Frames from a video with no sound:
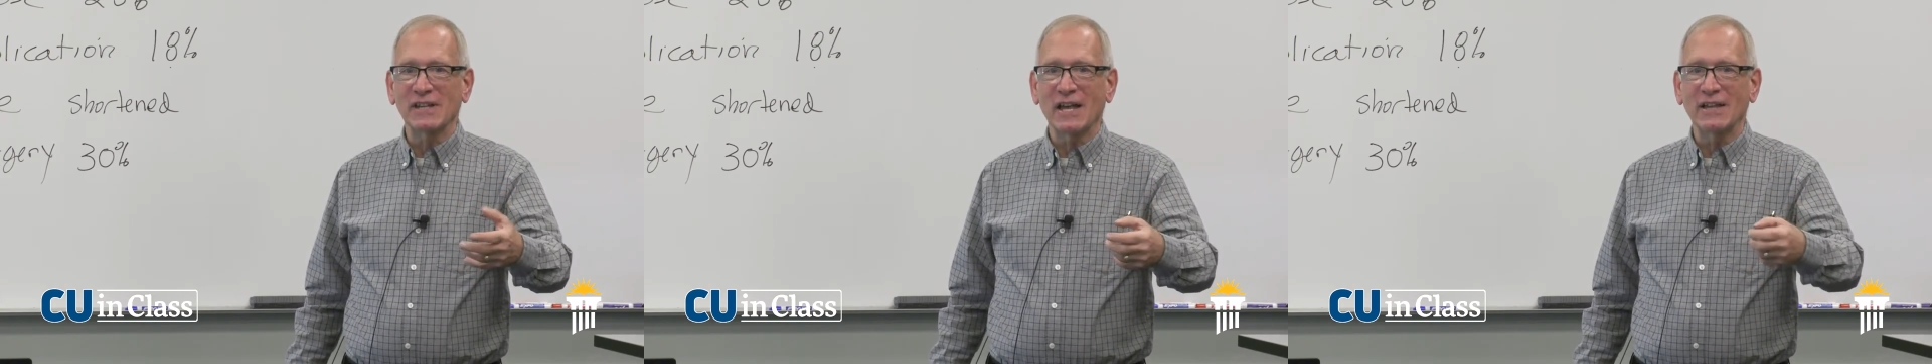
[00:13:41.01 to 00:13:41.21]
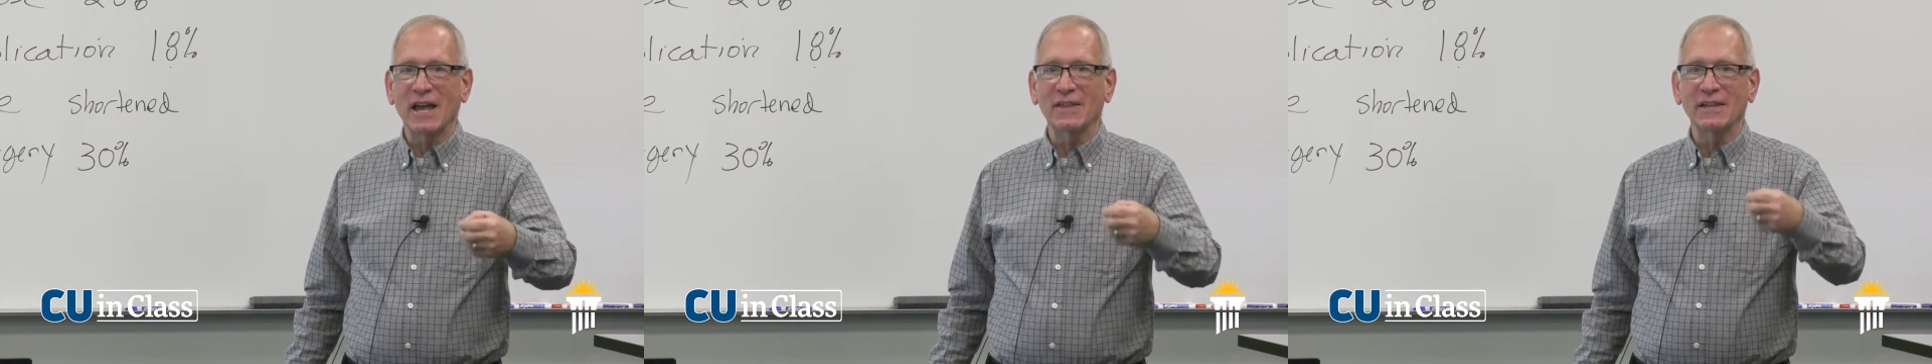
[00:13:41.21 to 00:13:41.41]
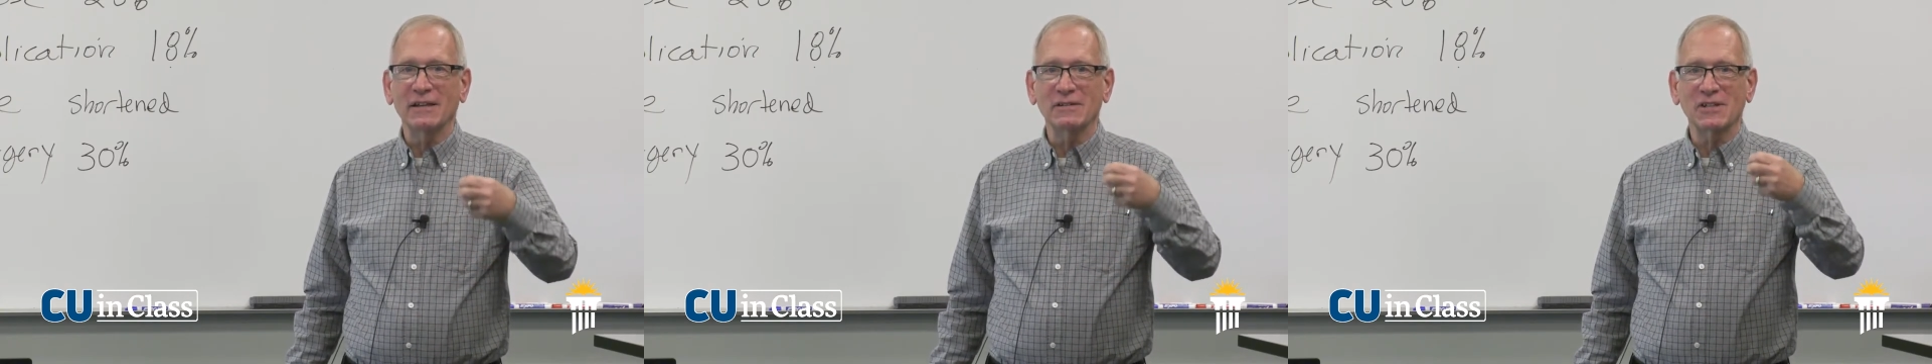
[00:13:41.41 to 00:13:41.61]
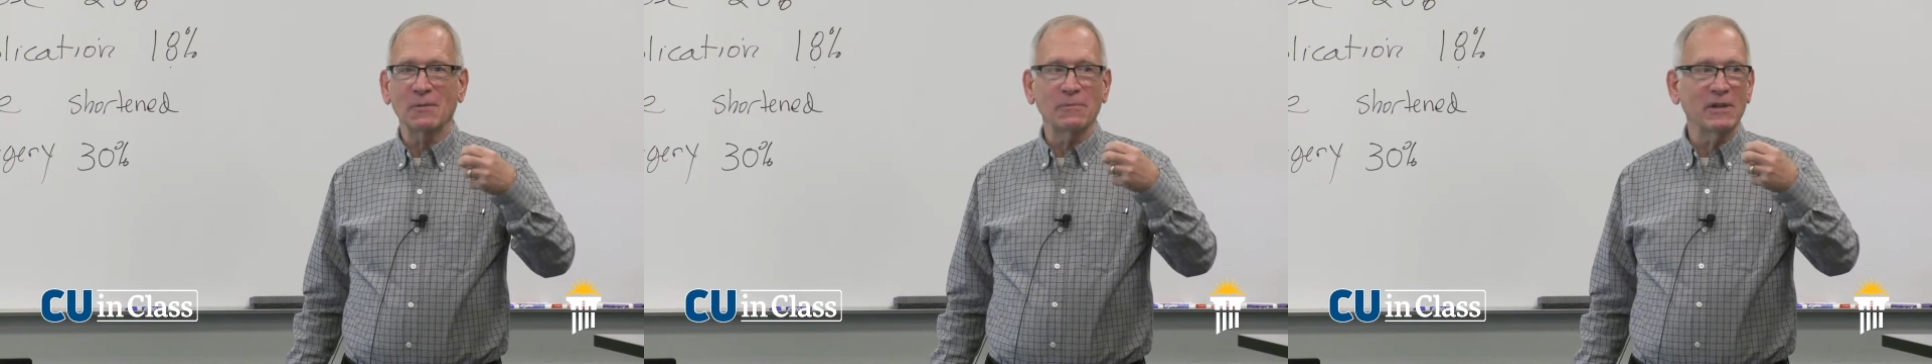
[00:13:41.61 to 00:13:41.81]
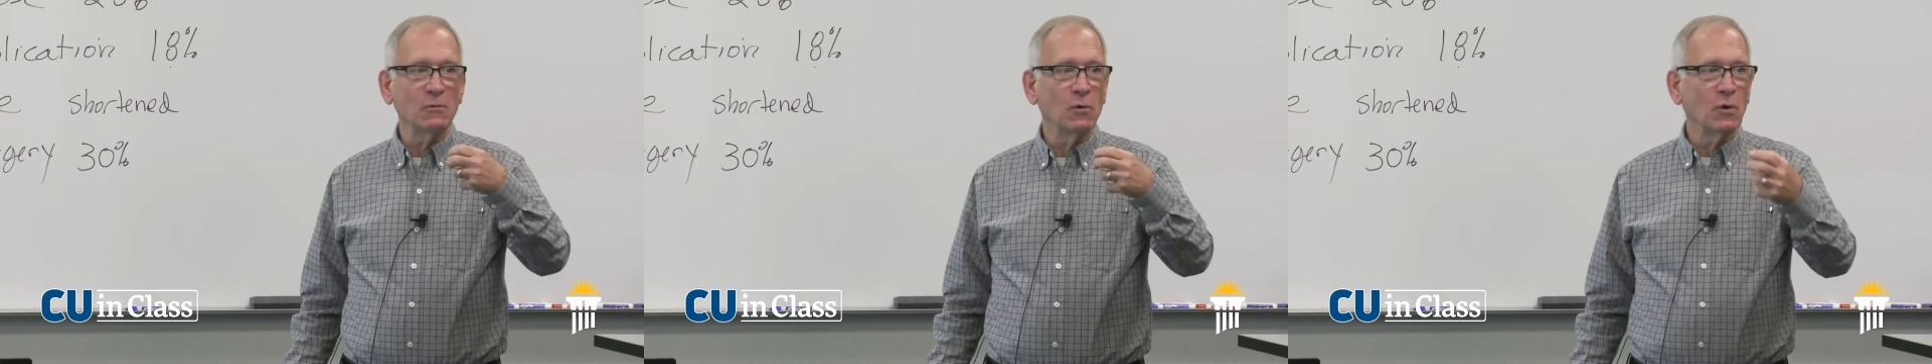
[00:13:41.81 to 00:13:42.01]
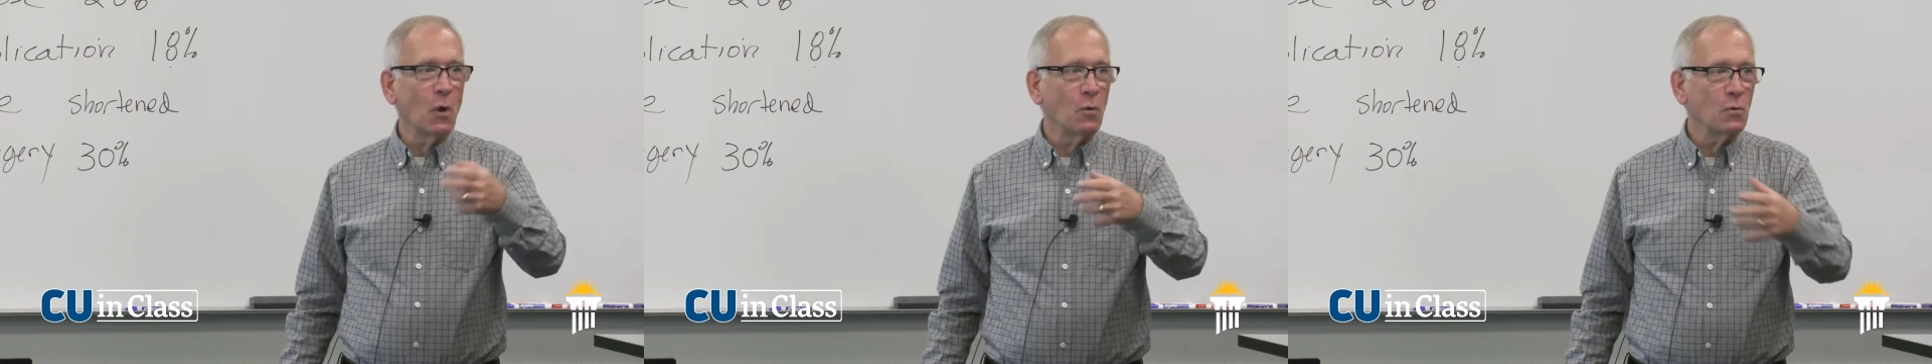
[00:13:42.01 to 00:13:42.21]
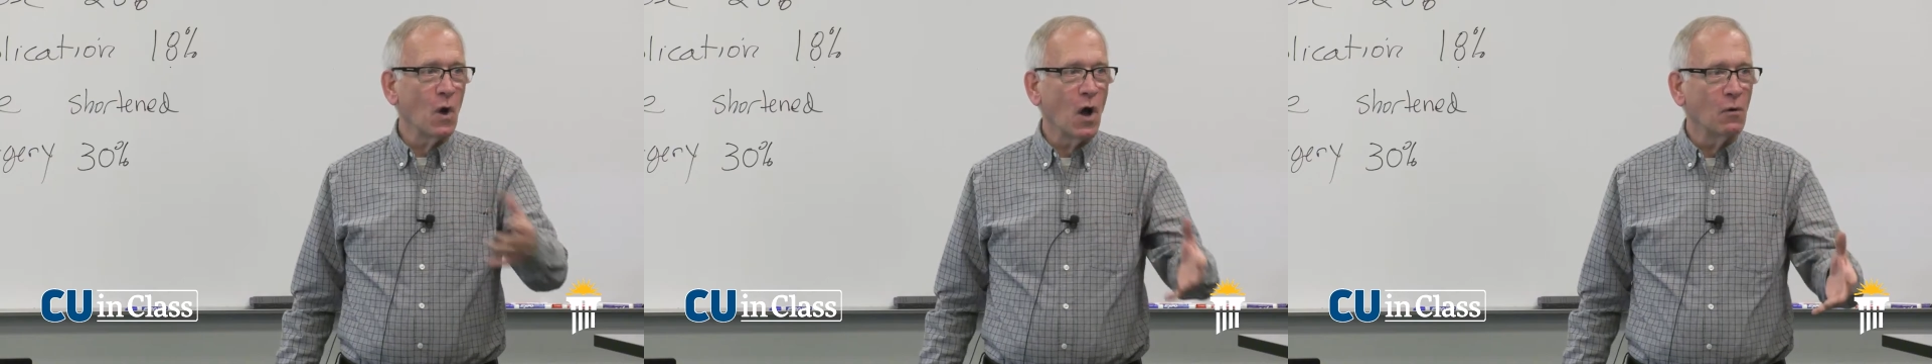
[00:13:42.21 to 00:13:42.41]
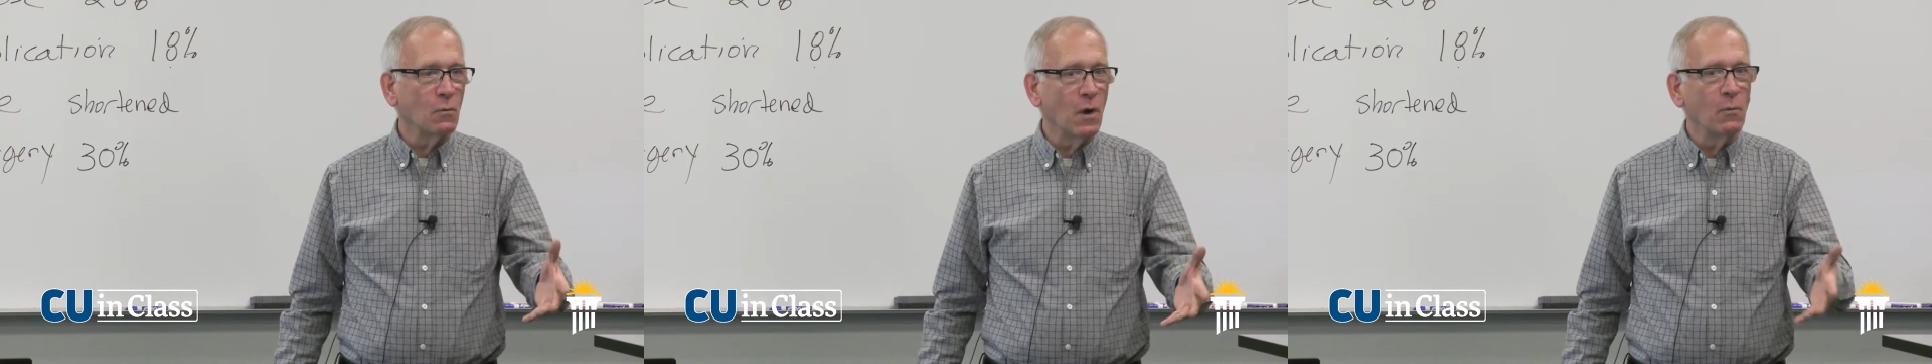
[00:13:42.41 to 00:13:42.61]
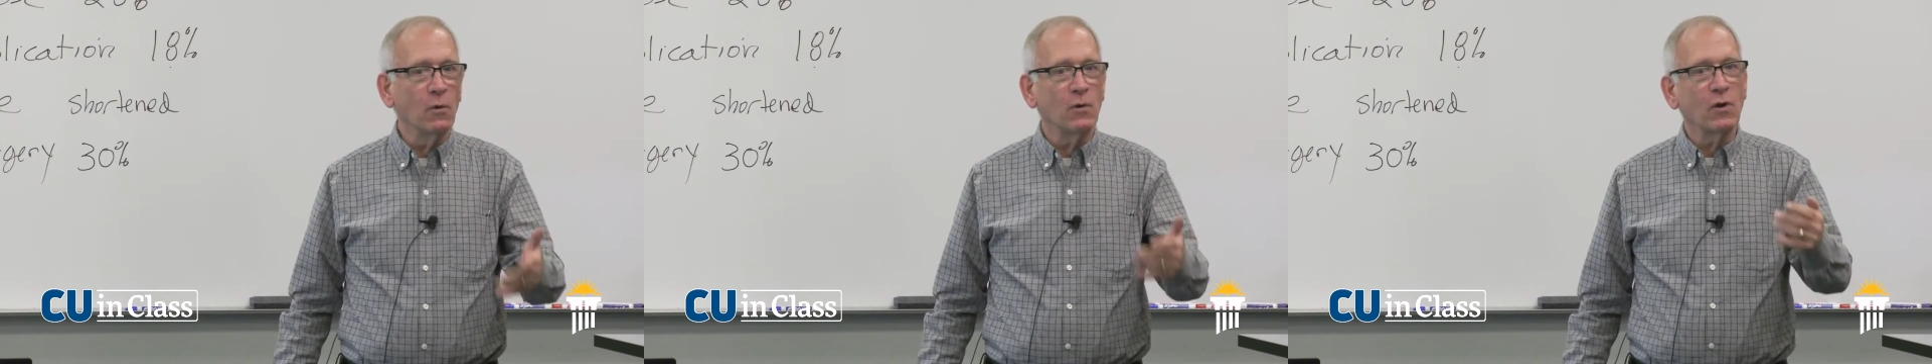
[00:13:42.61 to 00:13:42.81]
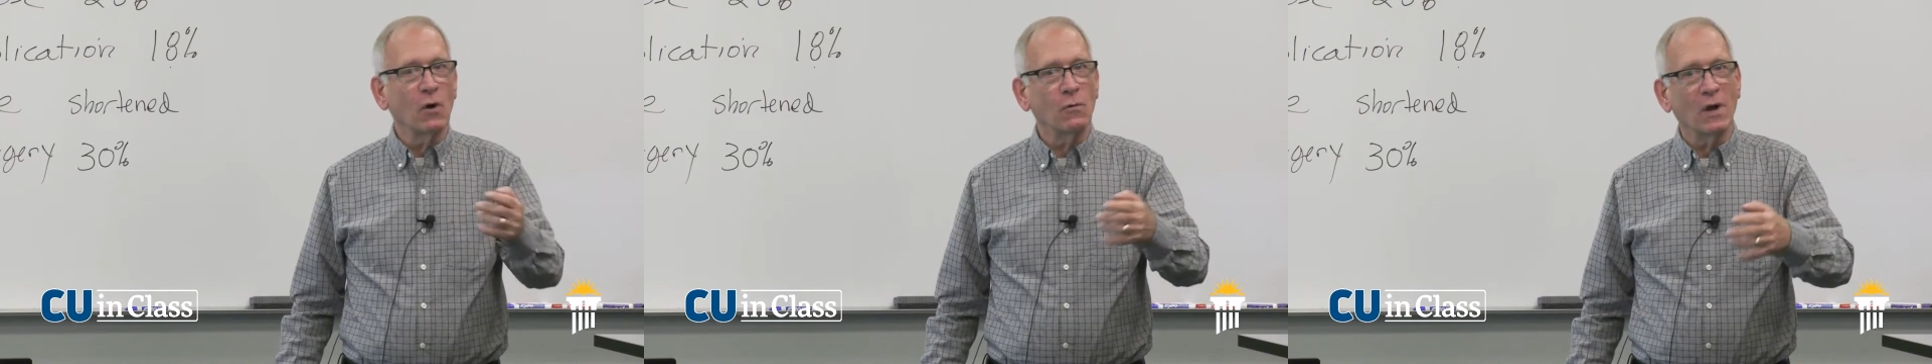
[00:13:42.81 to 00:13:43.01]
I, I think something will go wrong. What
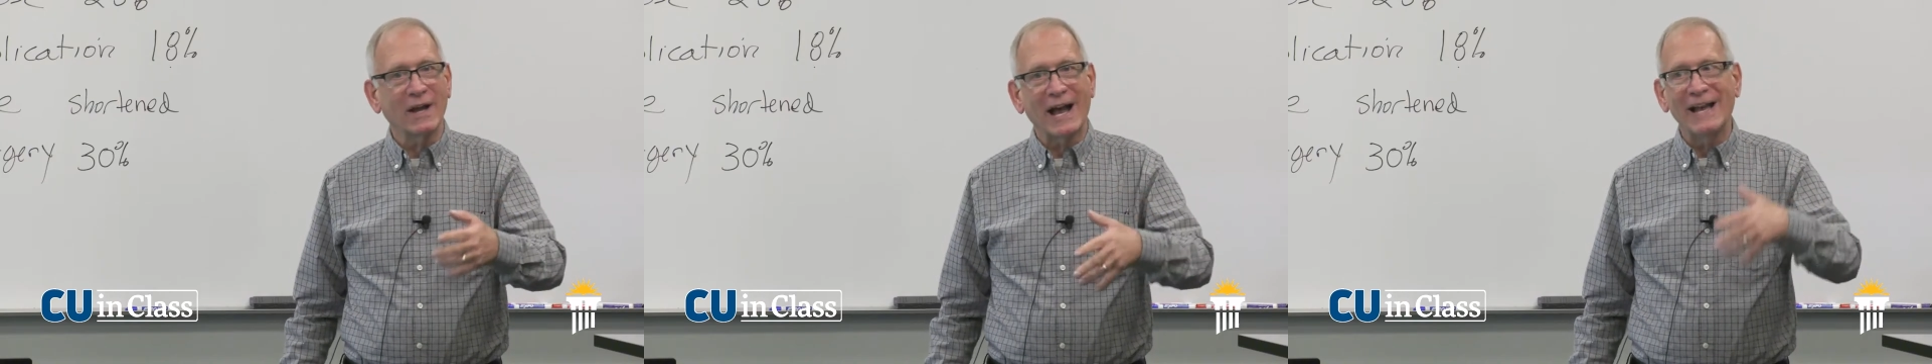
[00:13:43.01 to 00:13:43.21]
will go wrong?